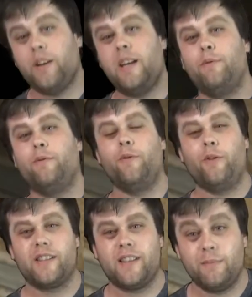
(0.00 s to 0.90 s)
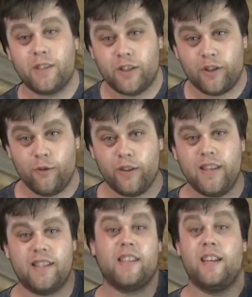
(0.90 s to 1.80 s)
people, forcing them to do
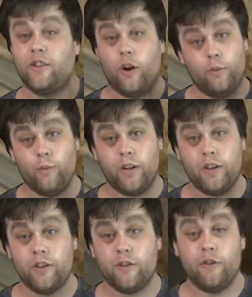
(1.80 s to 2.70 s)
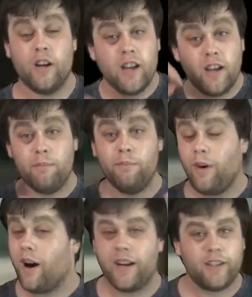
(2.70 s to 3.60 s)
things they don't want to do,
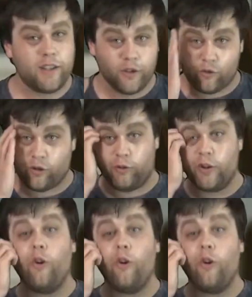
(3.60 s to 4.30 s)
mind control, and